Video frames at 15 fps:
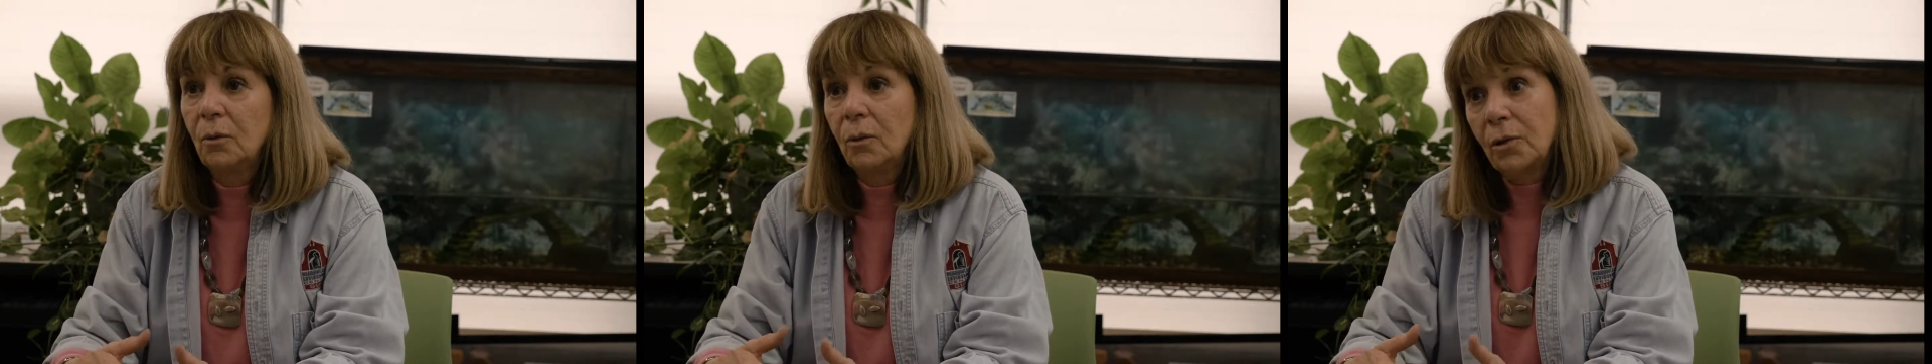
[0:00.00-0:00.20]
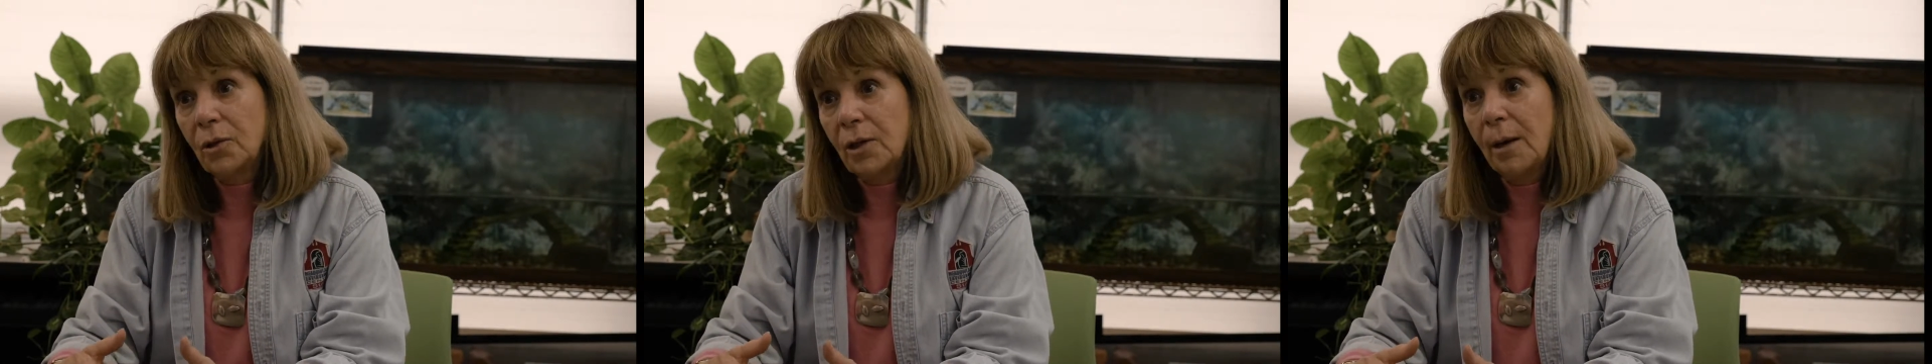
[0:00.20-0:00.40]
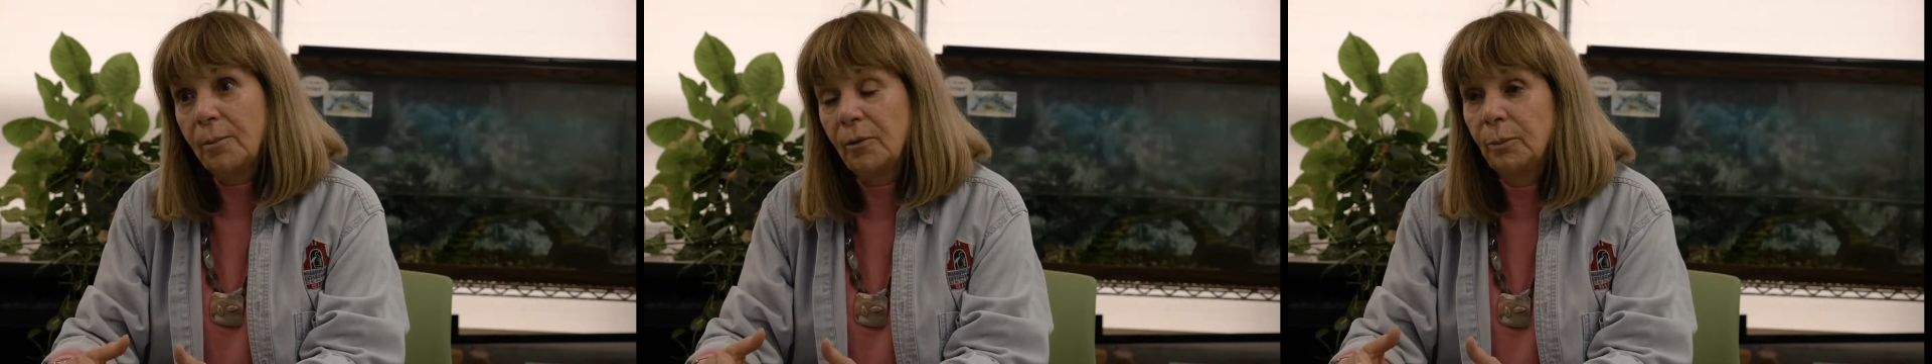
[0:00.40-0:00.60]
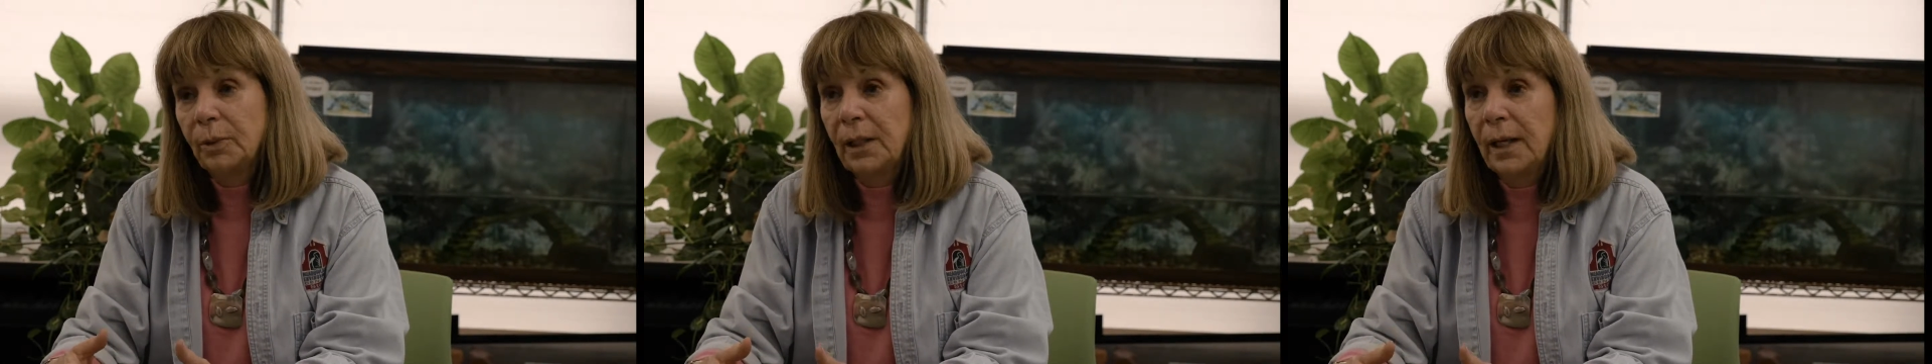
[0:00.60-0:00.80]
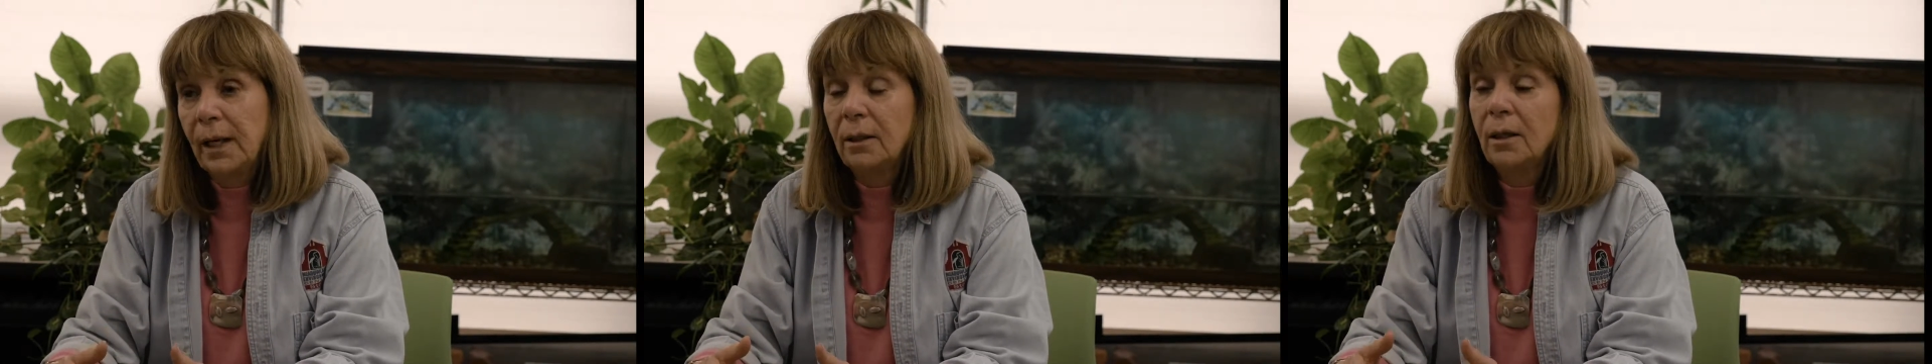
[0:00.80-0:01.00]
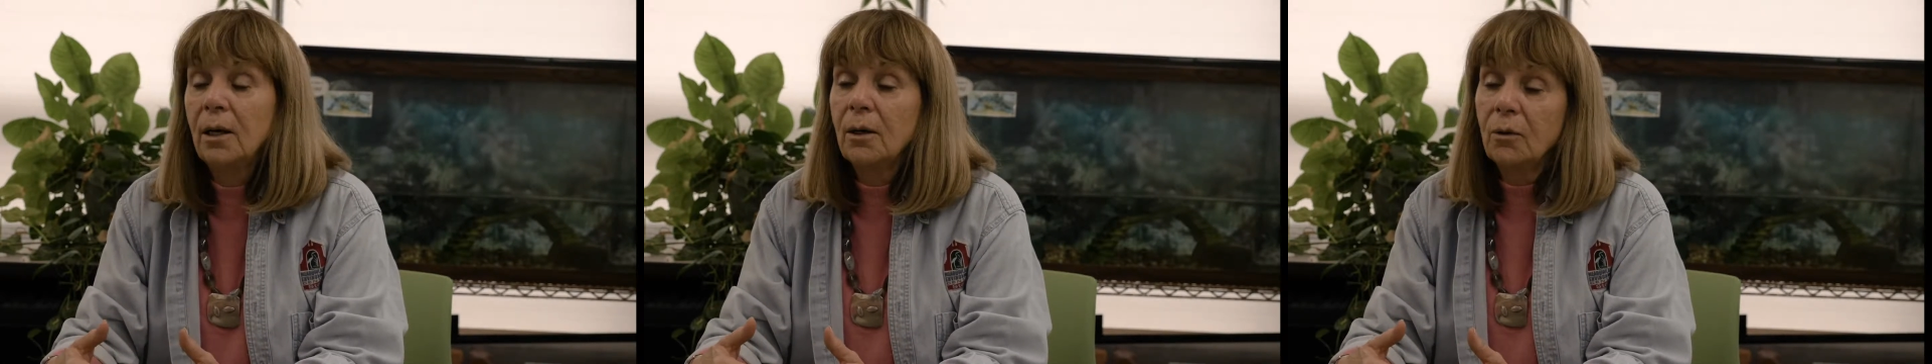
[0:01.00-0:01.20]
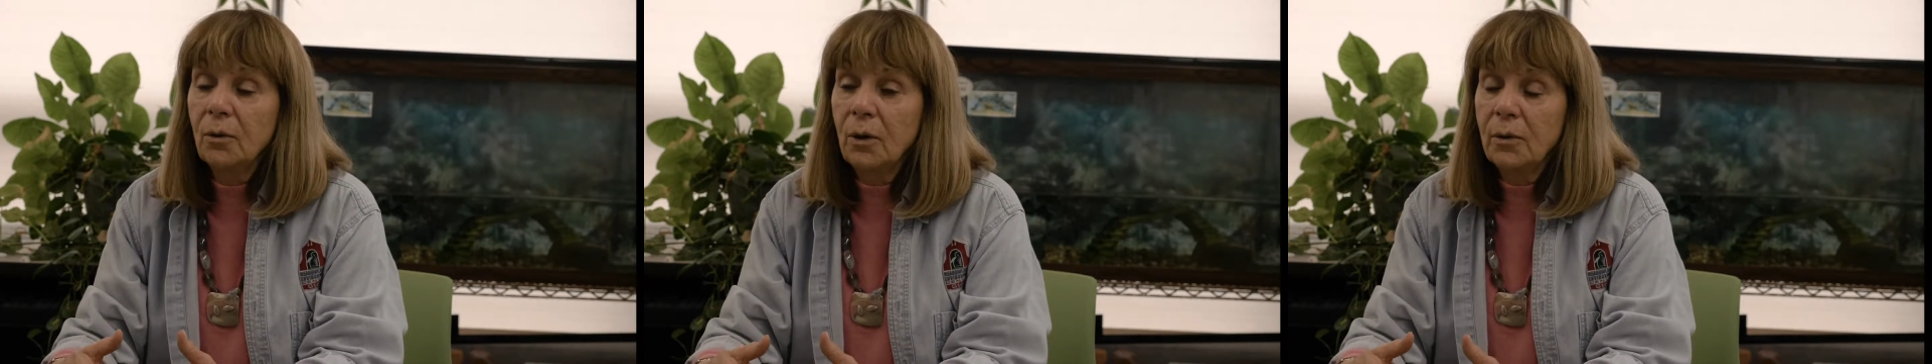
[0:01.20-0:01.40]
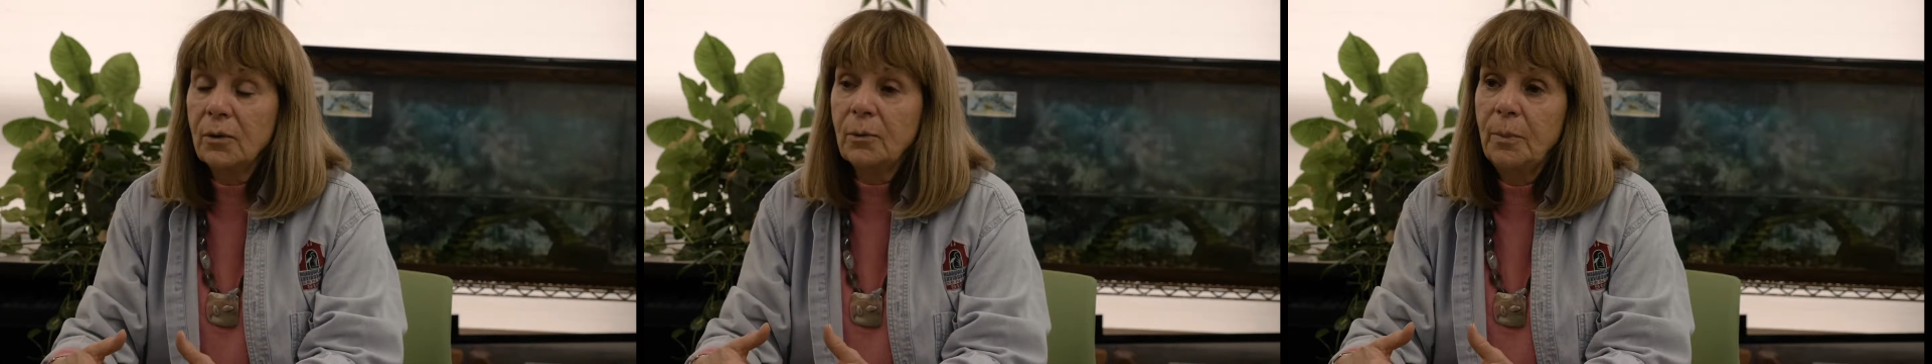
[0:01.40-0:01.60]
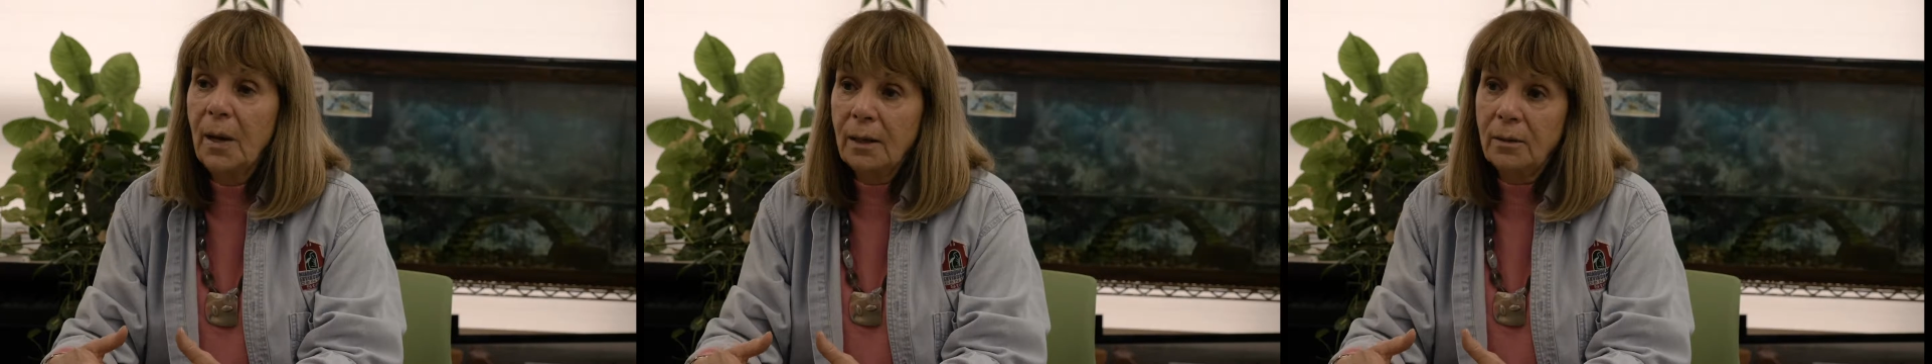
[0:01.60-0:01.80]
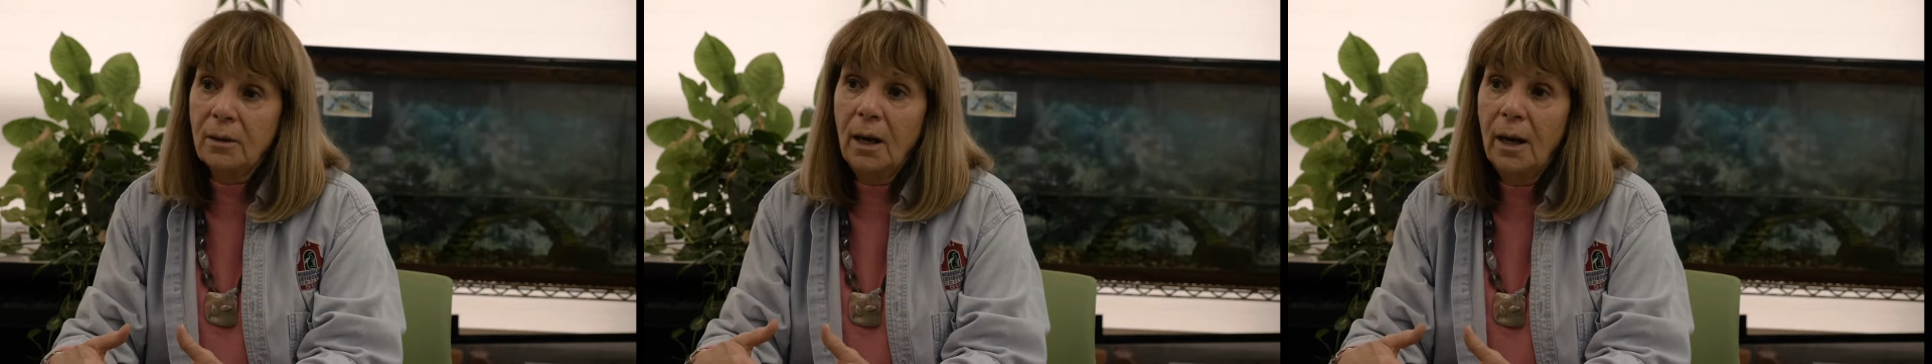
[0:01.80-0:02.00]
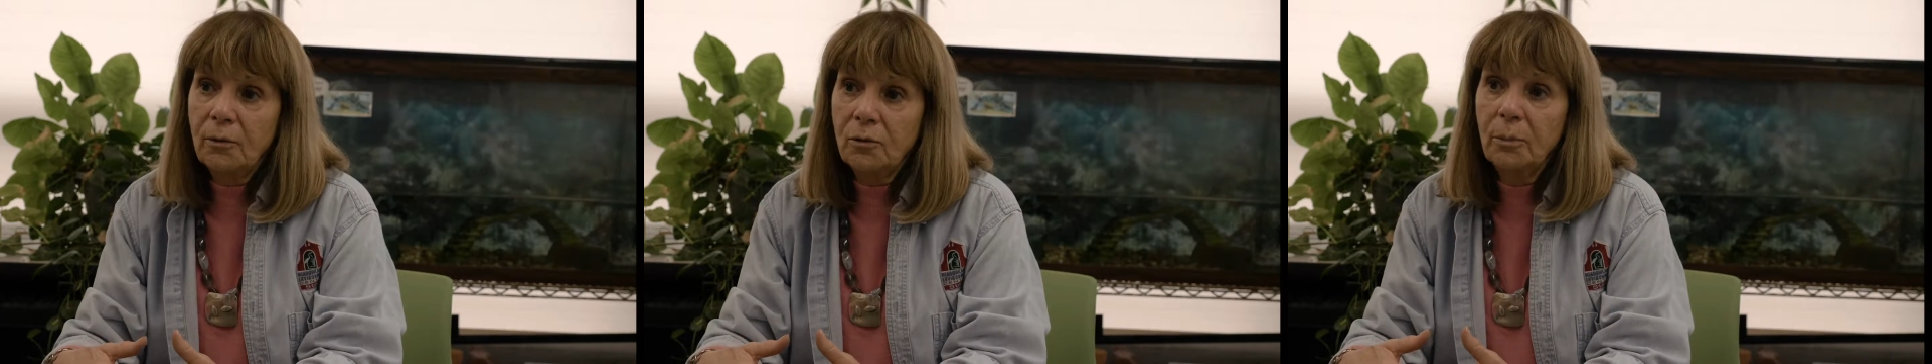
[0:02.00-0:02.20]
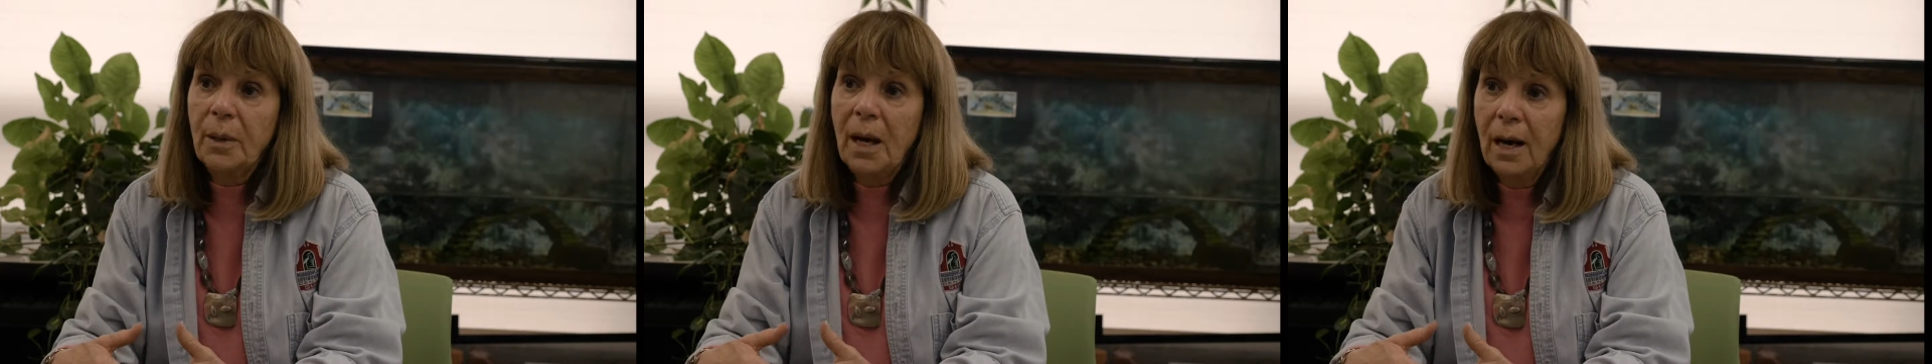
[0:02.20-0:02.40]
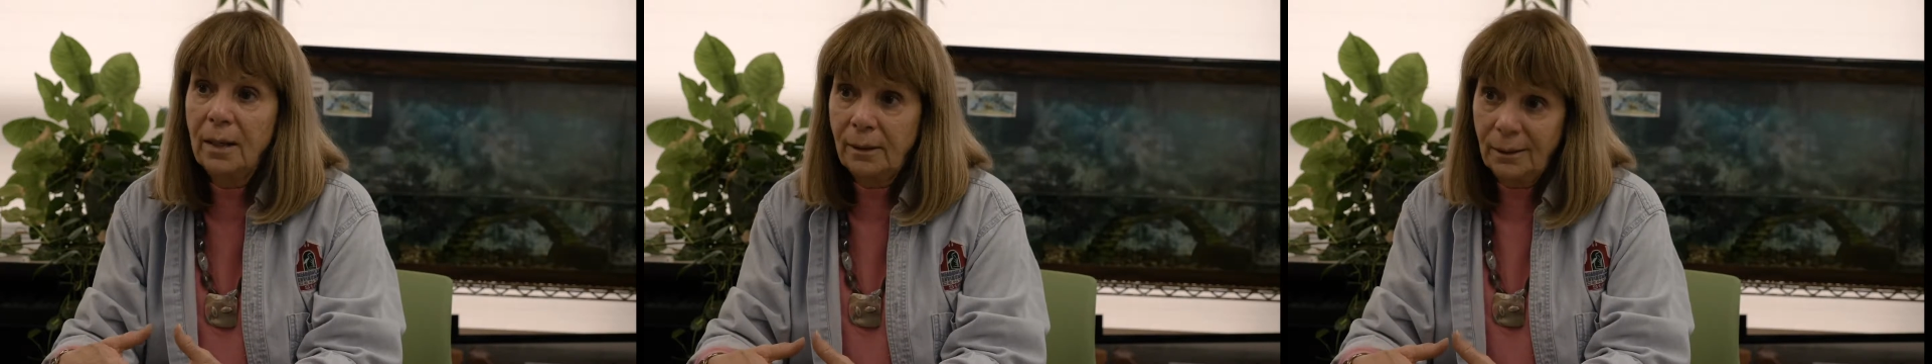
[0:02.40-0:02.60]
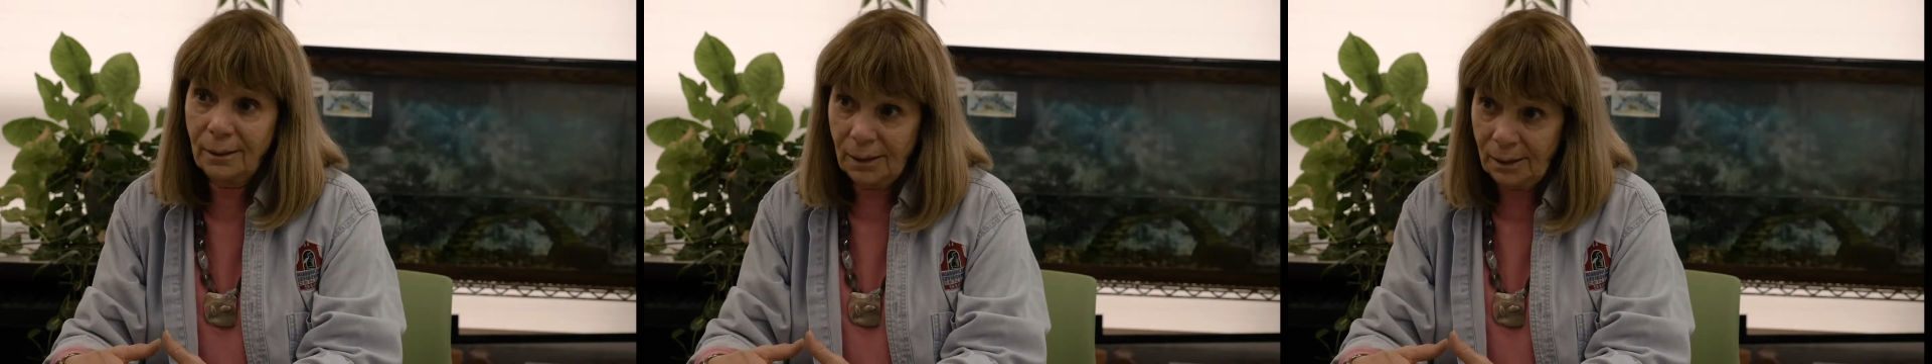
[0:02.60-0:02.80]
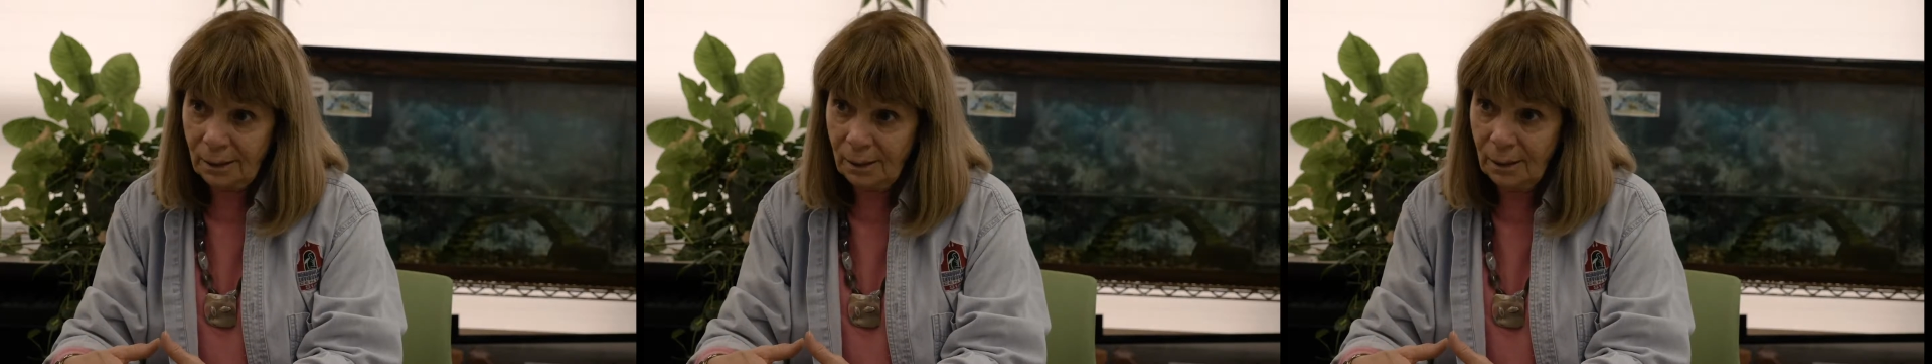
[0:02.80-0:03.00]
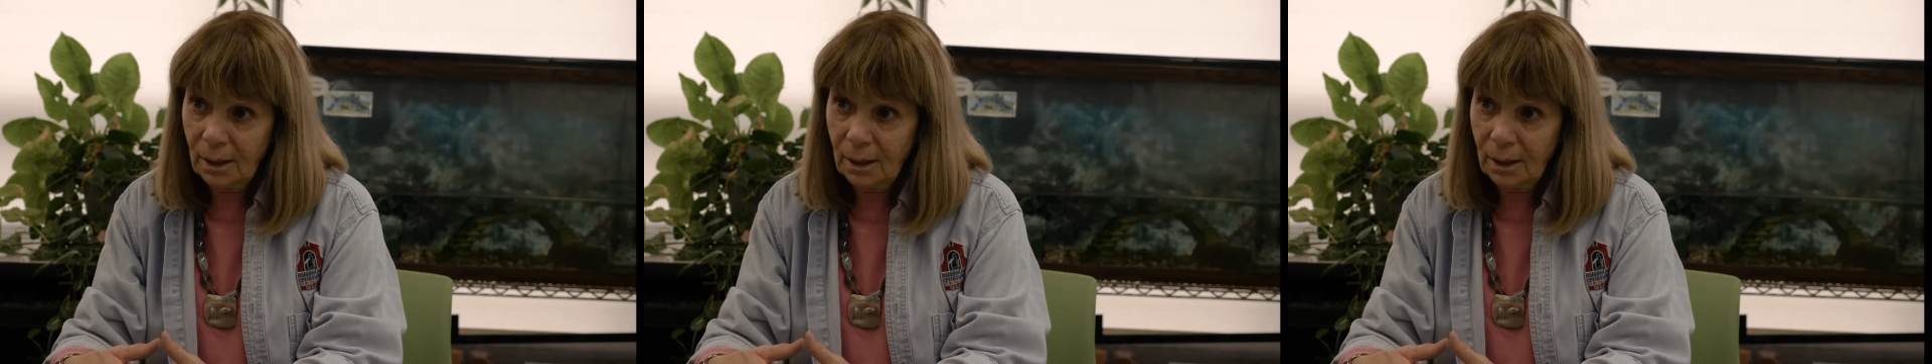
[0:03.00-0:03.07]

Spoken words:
which type of plant grows best hydroponically.